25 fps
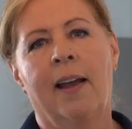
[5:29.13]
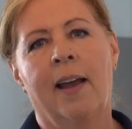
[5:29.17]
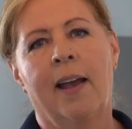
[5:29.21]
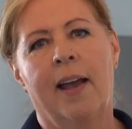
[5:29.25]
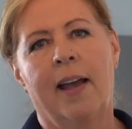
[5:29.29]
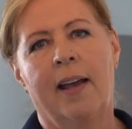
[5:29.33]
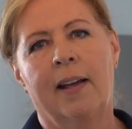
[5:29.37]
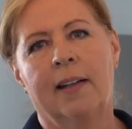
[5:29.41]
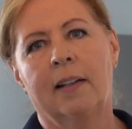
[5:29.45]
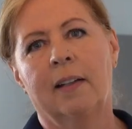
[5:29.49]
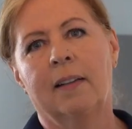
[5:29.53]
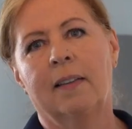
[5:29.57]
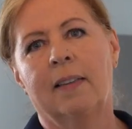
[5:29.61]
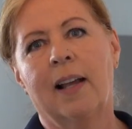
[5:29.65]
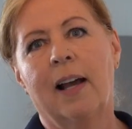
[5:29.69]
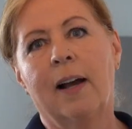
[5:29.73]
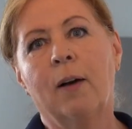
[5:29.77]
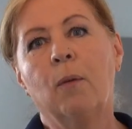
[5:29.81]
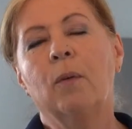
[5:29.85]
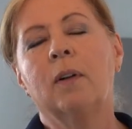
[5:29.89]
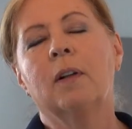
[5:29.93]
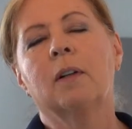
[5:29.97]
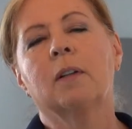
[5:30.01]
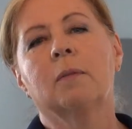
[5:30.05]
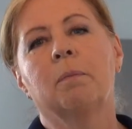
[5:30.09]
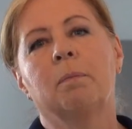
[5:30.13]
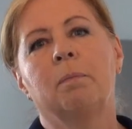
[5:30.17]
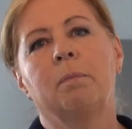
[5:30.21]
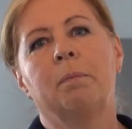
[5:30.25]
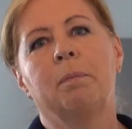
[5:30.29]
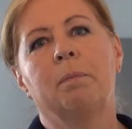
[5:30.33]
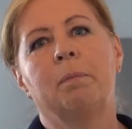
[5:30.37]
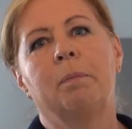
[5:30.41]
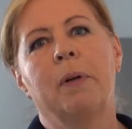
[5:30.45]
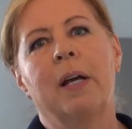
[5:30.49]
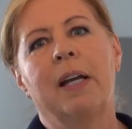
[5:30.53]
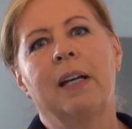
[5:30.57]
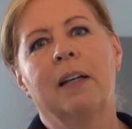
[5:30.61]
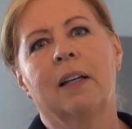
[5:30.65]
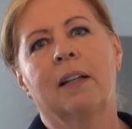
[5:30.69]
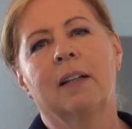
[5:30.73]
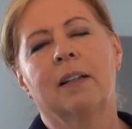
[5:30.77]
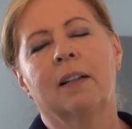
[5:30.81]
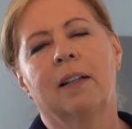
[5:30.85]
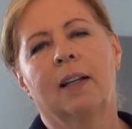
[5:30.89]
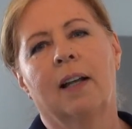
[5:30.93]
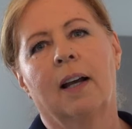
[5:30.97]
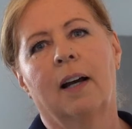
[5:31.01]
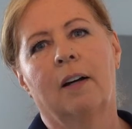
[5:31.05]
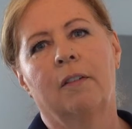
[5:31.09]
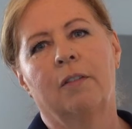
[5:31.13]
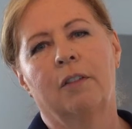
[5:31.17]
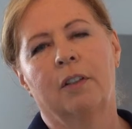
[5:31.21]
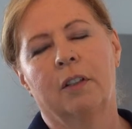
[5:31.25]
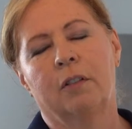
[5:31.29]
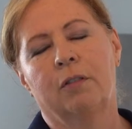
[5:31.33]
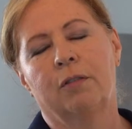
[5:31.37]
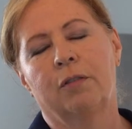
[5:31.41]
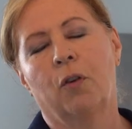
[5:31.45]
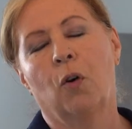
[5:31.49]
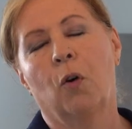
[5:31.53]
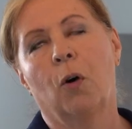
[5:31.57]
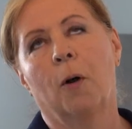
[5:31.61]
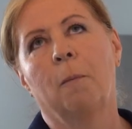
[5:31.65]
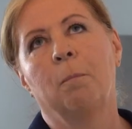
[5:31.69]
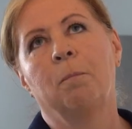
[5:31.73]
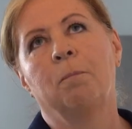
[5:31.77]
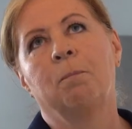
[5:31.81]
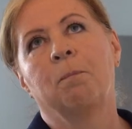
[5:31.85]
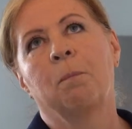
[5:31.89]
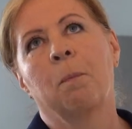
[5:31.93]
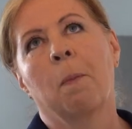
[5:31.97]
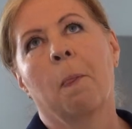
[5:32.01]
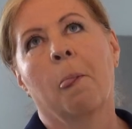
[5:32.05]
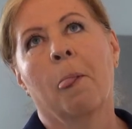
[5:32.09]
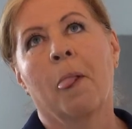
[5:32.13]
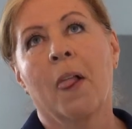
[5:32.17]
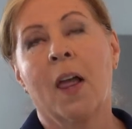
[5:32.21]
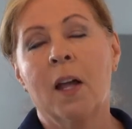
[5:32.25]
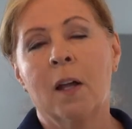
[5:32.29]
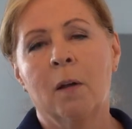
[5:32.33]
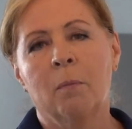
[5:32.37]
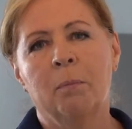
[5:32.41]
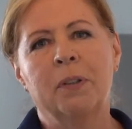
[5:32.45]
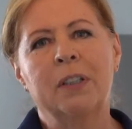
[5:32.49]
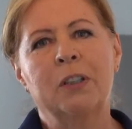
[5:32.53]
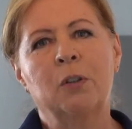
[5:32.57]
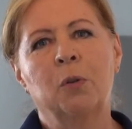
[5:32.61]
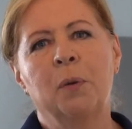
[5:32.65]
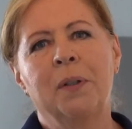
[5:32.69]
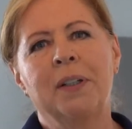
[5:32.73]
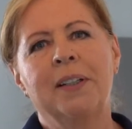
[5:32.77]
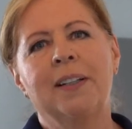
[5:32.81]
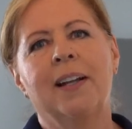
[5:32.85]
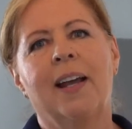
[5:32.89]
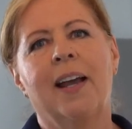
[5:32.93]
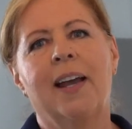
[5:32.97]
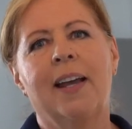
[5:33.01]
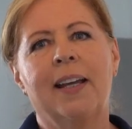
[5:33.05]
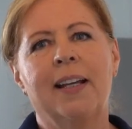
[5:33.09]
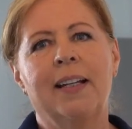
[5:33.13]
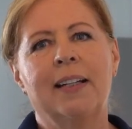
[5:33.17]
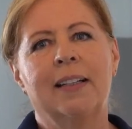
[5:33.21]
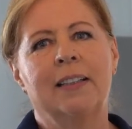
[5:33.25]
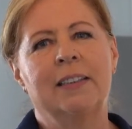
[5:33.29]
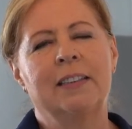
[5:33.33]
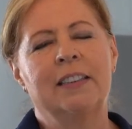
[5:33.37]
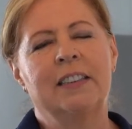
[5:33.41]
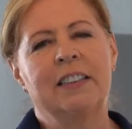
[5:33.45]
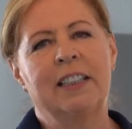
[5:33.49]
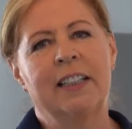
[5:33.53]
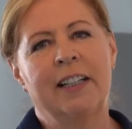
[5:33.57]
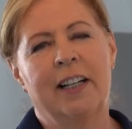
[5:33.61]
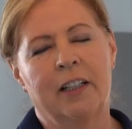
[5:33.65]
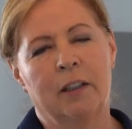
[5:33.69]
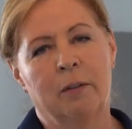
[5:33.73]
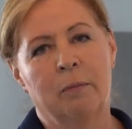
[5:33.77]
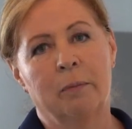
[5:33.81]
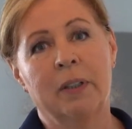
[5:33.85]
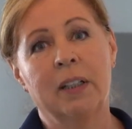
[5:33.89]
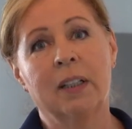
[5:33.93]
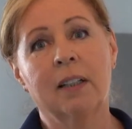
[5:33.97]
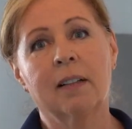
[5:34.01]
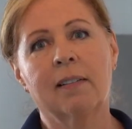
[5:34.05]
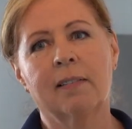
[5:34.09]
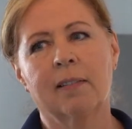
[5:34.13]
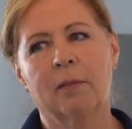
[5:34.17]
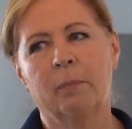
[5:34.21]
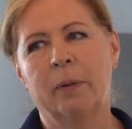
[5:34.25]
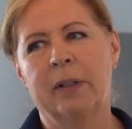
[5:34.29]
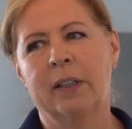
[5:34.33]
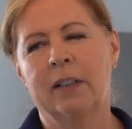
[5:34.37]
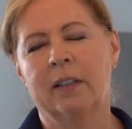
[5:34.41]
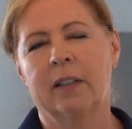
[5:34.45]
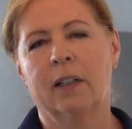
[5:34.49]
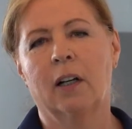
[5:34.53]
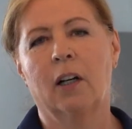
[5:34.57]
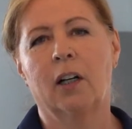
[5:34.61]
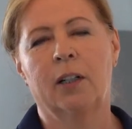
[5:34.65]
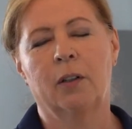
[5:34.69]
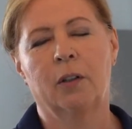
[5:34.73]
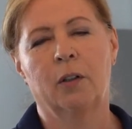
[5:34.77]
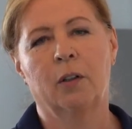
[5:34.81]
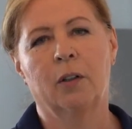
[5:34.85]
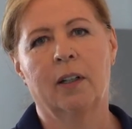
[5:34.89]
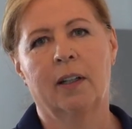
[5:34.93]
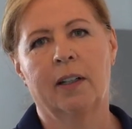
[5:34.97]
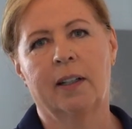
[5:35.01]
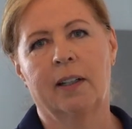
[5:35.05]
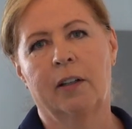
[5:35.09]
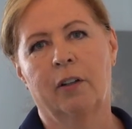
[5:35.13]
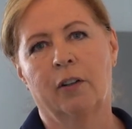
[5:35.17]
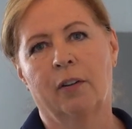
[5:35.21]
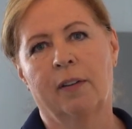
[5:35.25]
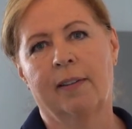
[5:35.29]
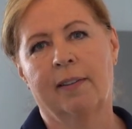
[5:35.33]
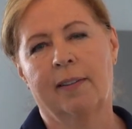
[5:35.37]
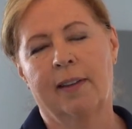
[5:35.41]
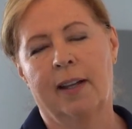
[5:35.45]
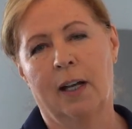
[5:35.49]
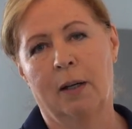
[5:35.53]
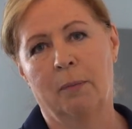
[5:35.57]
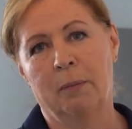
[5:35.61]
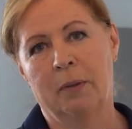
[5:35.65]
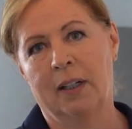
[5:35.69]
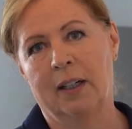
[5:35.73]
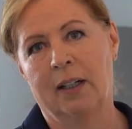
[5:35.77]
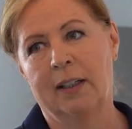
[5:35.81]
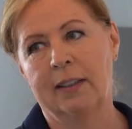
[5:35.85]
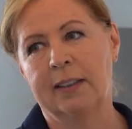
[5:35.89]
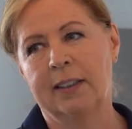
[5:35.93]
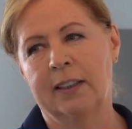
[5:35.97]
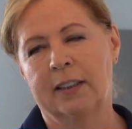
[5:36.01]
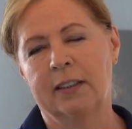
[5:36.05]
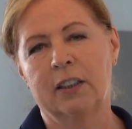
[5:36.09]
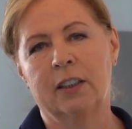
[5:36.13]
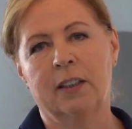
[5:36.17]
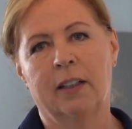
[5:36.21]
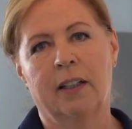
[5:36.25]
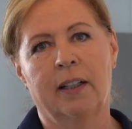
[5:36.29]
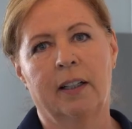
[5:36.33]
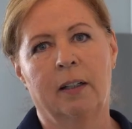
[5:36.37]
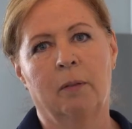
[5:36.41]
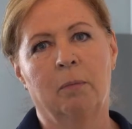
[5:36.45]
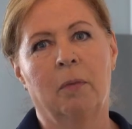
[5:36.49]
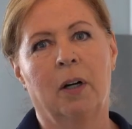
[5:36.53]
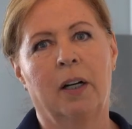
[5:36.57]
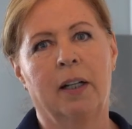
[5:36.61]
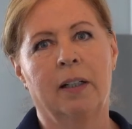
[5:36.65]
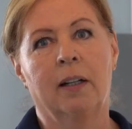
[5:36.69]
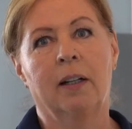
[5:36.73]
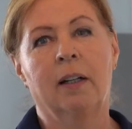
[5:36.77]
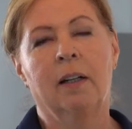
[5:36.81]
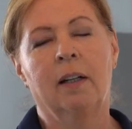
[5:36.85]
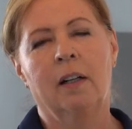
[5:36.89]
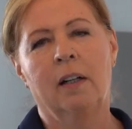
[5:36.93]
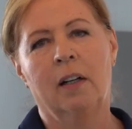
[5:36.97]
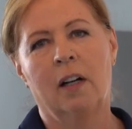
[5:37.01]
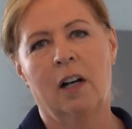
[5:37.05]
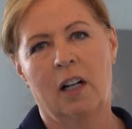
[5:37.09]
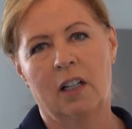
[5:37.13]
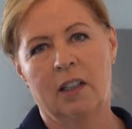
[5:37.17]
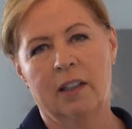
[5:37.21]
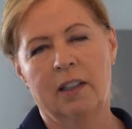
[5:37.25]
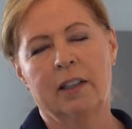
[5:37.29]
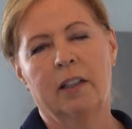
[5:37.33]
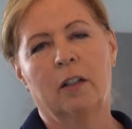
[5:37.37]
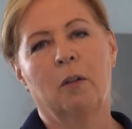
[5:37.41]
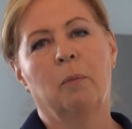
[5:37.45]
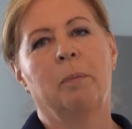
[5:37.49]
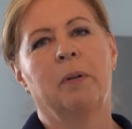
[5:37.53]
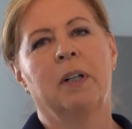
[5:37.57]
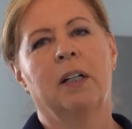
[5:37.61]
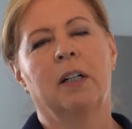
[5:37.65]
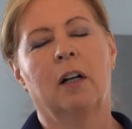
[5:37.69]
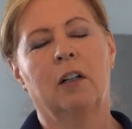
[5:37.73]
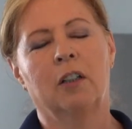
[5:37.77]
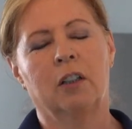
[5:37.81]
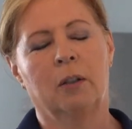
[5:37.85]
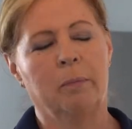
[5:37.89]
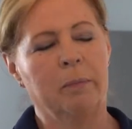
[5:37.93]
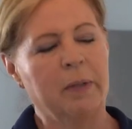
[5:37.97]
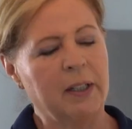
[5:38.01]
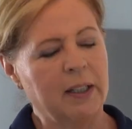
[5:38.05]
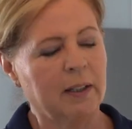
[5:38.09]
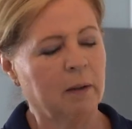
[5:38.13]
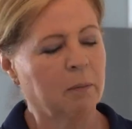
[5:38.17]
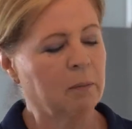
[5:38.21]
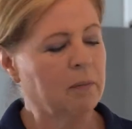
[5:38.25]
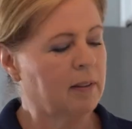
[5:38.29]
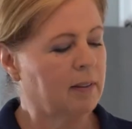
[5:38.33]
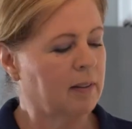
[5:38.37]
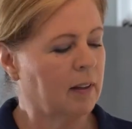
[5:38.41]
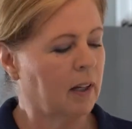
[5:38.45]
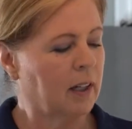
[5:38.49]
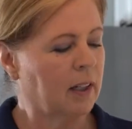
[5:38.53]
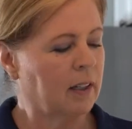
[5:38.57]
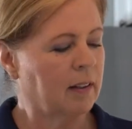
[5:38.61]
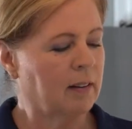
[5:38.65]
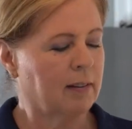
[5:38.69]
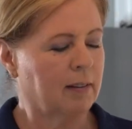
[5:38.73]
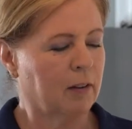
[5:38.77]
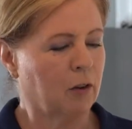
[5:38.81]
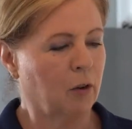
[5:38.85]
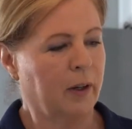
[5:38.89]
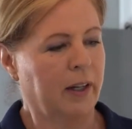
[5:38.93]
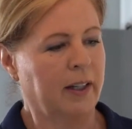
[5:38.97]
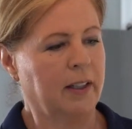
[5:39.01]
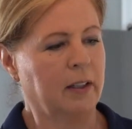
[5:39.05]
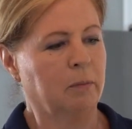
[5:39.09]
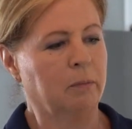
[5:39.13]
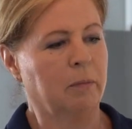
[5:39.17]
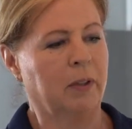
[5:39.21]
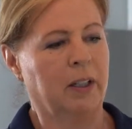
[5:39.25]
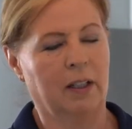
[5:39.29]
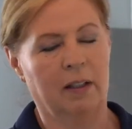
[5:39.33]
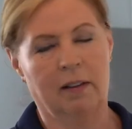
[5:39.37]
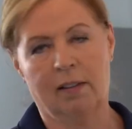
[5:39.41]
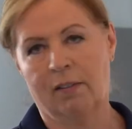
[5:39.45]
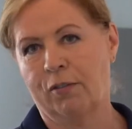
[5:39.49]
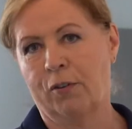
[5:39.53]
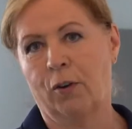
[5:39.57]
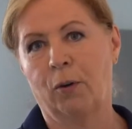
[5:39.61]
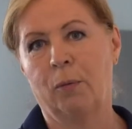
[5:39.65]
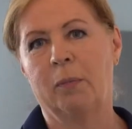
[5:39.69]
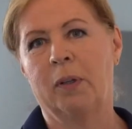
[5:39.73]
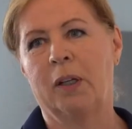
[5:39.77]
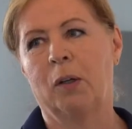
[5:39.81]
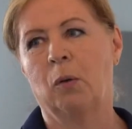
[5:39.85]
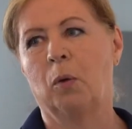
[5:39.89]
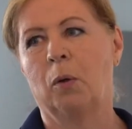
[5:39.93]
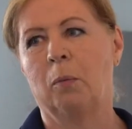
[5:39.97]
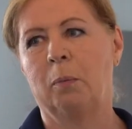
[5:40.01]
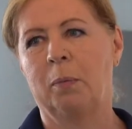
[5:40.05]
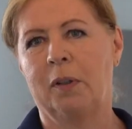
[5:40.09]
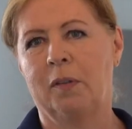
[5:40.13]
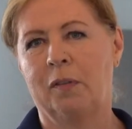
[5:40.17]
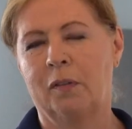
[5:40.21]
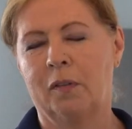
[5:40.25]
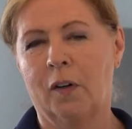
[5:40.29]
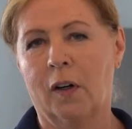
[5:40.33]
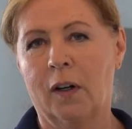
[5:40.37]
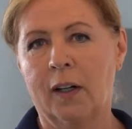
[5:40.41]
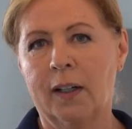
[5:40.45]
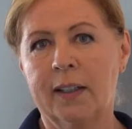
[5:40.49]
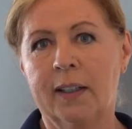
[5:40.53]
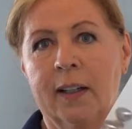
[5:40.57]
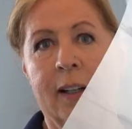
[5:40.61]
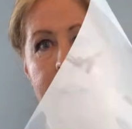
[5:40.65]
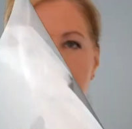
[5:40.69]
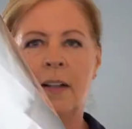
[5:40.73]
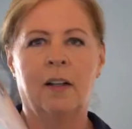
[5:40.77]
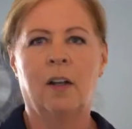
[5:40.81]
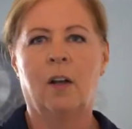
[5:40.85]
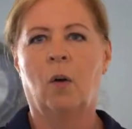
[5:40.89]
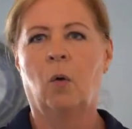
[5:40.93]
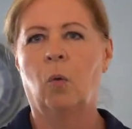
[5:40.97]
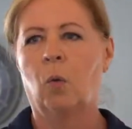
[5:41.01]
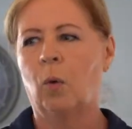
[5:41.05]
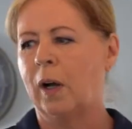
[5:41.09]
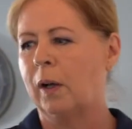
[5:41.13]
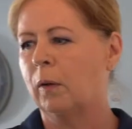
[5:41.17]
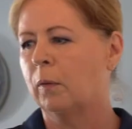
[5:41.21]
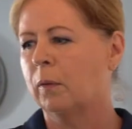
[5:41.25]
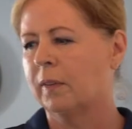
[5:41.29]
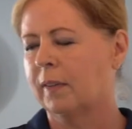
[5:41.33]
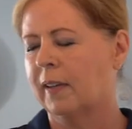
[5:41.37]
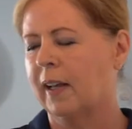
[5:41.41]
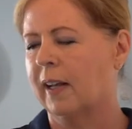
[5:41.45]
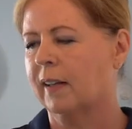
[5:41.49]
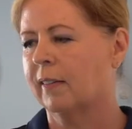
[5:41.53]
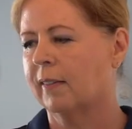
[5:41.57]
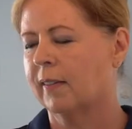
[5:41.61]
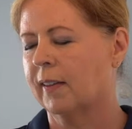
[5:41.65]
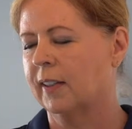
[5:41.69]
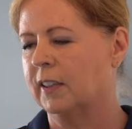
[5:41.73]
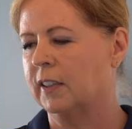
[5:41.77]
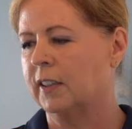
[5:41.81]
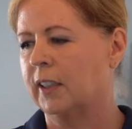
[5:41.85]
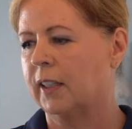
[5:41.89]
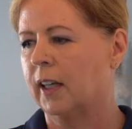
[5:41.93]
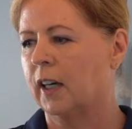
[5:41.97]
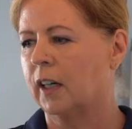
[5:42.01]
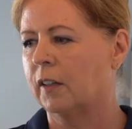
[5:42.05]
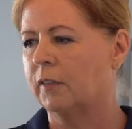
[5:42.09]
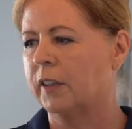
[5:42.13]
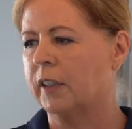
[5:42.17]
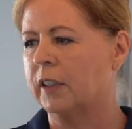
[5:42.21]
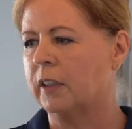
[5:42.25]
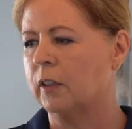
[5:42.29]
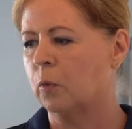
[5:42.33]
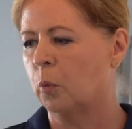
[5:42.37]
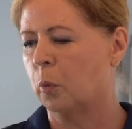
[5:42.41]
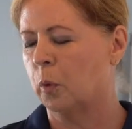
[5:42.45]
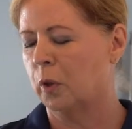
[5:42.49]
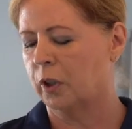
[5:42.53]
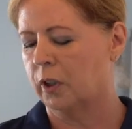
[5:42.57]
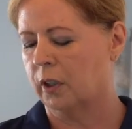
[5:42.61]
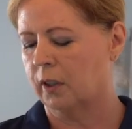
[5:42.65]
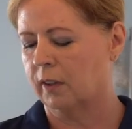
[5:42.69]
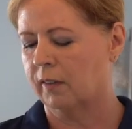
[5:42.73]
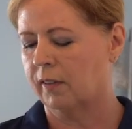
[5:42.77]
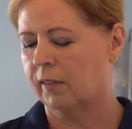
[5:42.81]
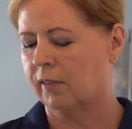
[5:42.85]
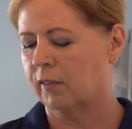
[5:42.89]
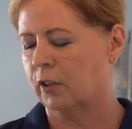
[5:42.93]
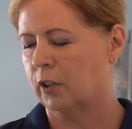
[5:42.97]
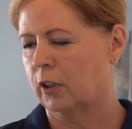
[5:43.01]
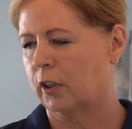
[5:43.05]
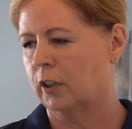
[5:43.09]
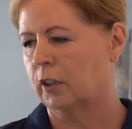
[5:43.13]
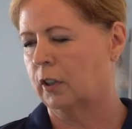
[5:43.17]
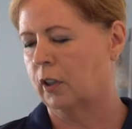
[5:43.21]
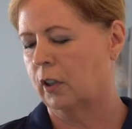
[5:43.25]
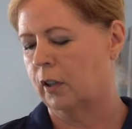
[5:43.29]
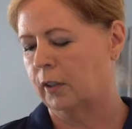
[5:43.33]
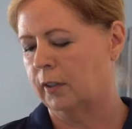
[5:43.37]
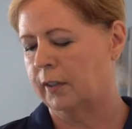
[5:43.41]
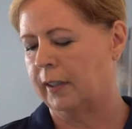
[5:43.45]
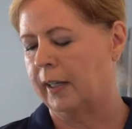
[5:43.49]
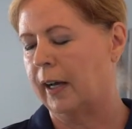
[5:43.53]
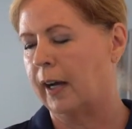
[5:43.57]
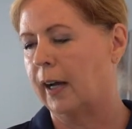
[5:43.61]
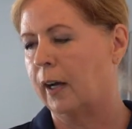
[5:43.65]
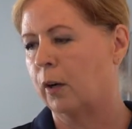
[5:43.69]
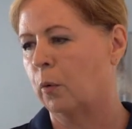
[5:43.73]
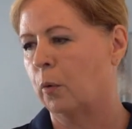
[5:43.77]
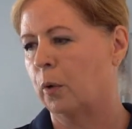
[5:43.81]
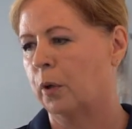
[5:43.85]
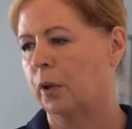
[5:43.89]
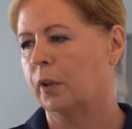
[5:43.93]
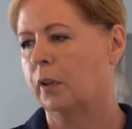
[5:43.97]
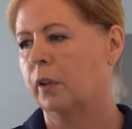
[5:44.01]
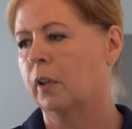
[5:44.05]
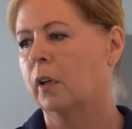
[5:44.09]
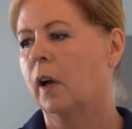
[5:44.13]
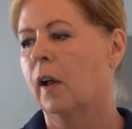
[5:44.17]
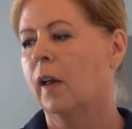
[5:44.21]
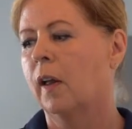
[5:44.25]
and that will bake in the oven for between 8 and 10 minutes, depending how you like your salmon. I tend to like mine a little bit on the medium side, so 8 minutes for me will be fine. While that's in the oven, we're gonna start on our